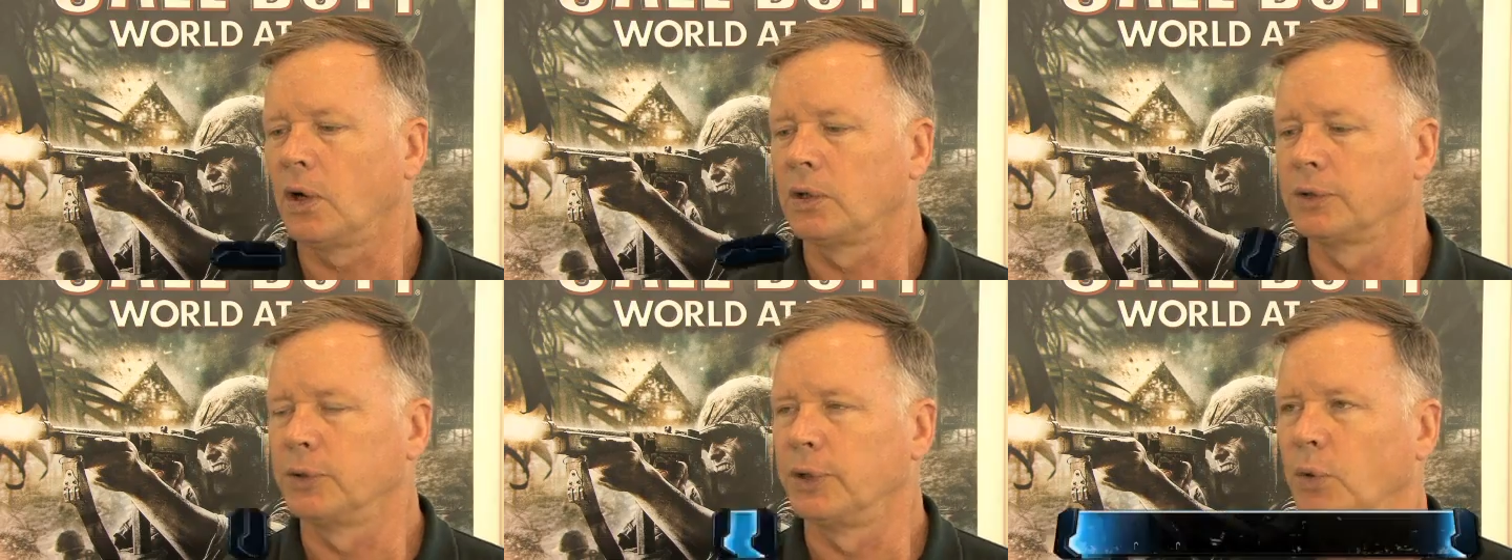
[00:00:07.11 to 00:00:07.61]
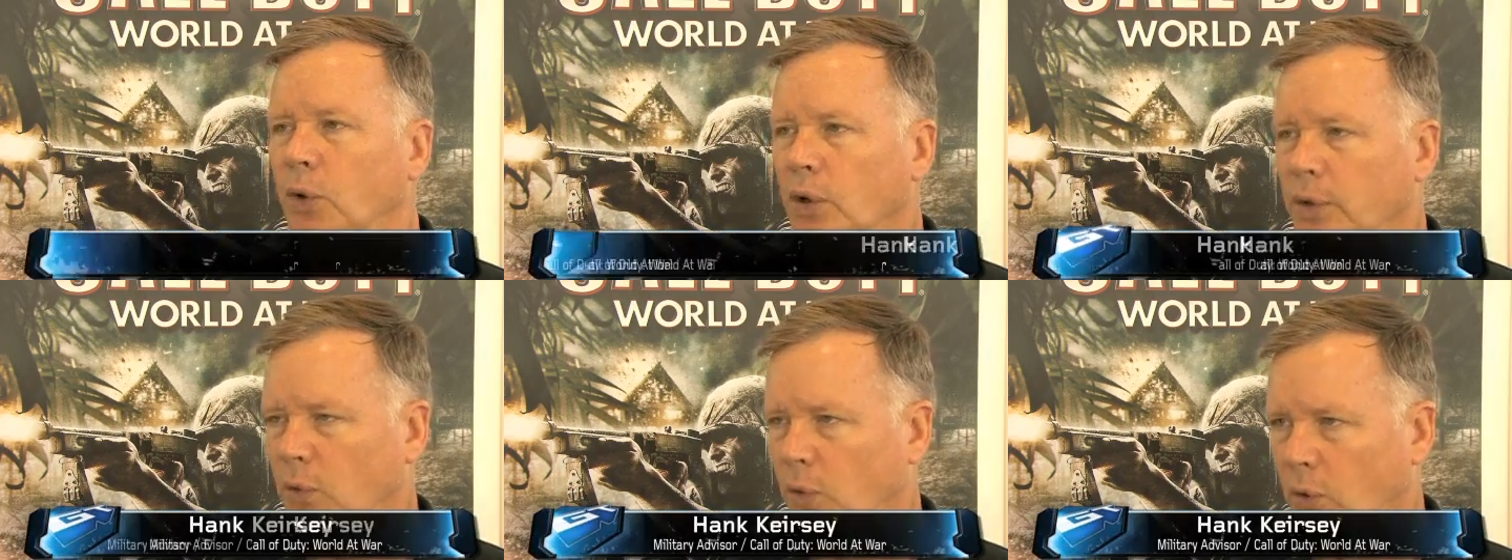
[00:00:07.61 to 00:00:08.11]
Call of Duty
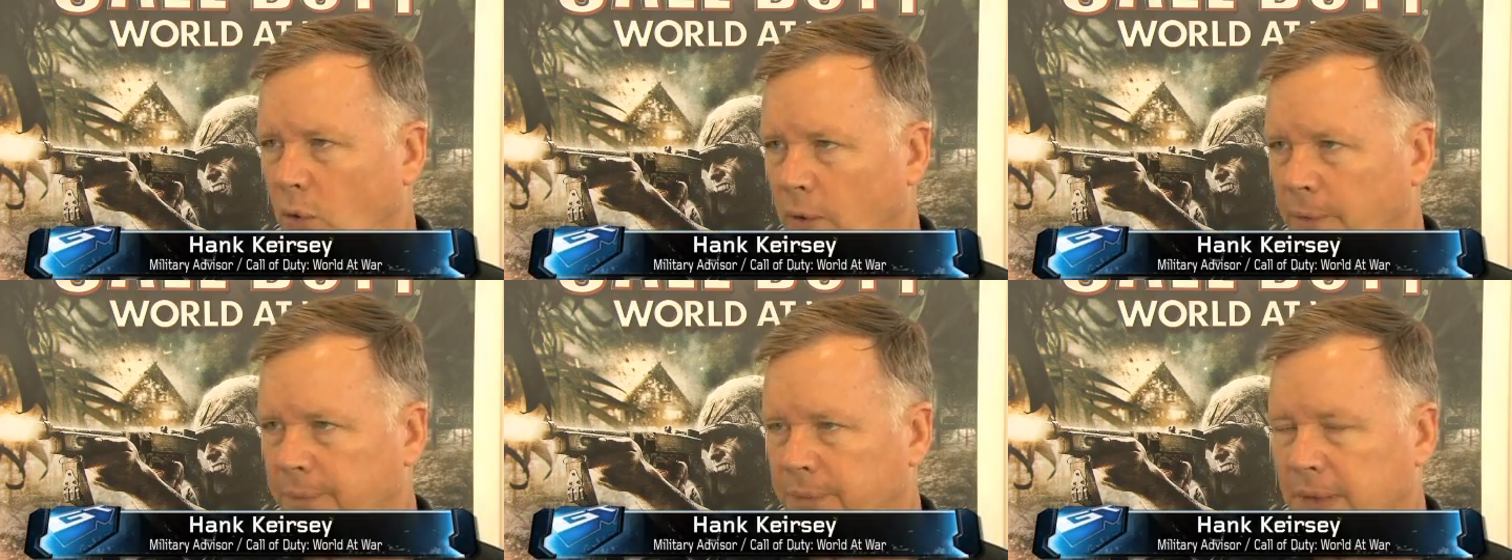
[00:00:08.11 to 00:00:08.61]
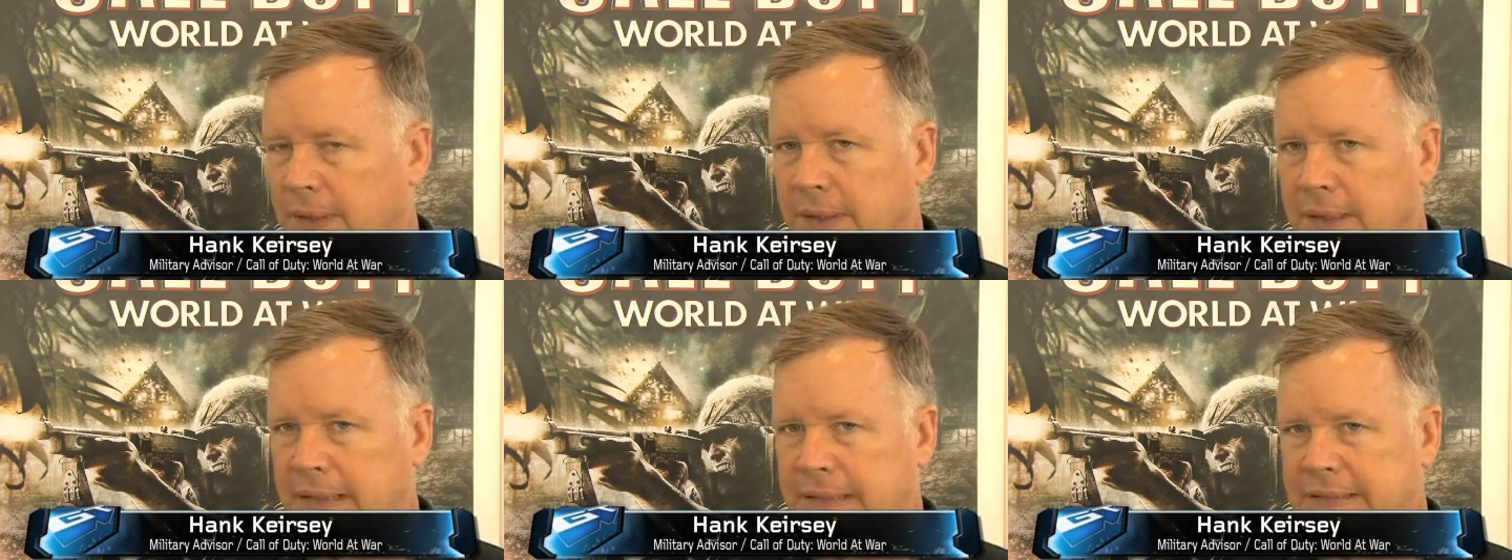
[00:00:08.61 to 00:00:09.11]
World at War
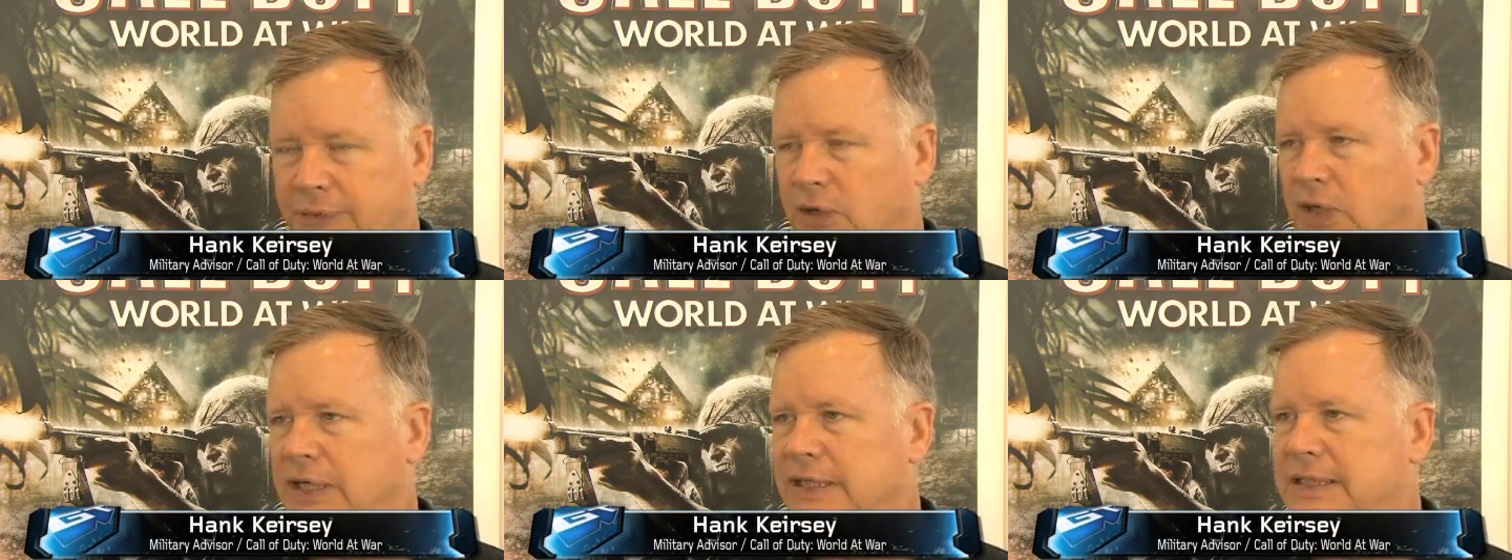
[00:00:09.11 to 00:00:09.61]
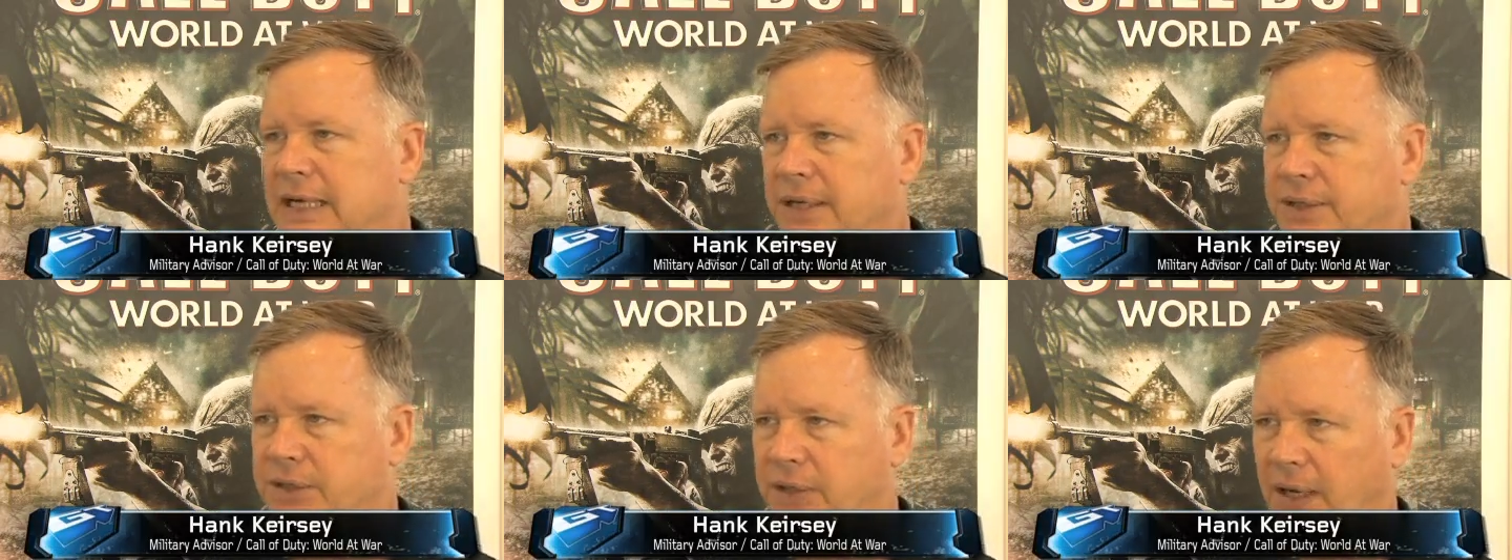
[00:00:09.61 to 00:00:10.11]
is a very
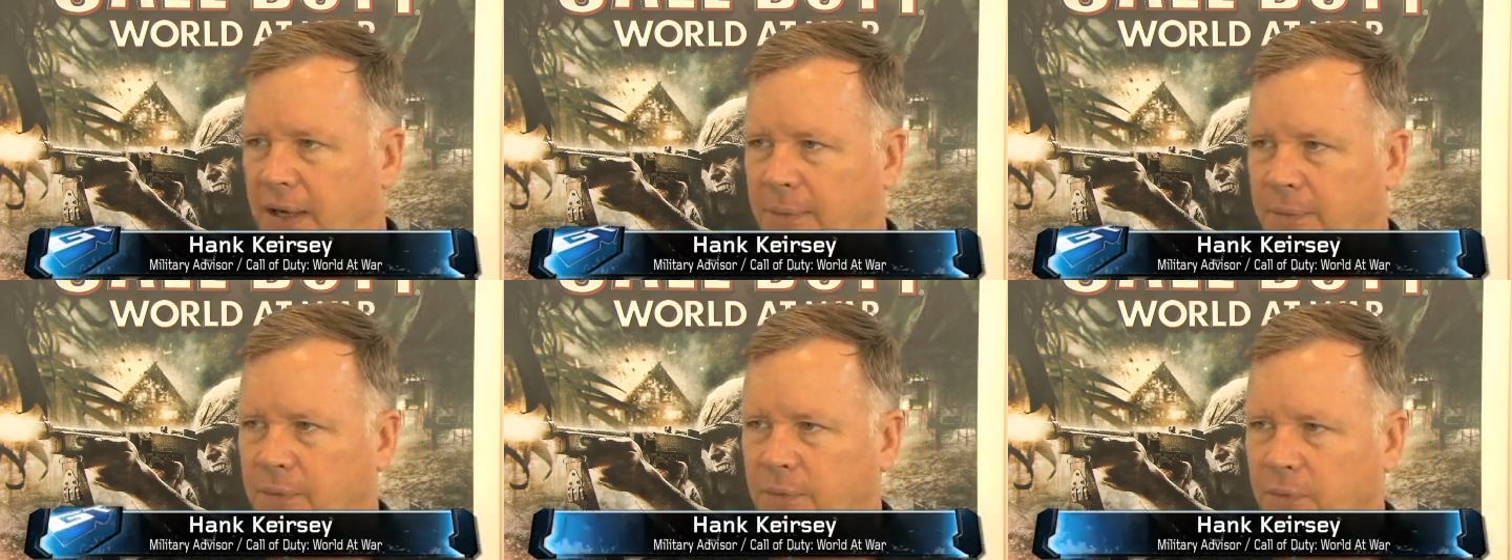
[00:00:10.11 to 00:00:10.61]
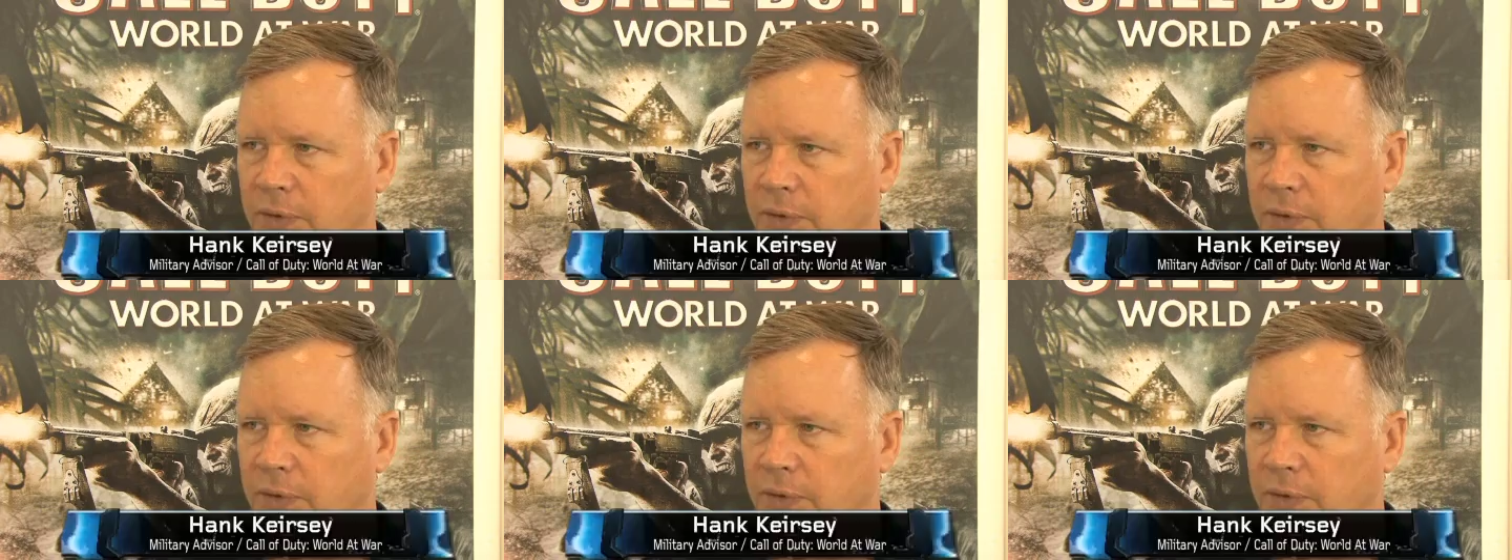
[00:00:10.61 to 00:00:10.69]
intense game.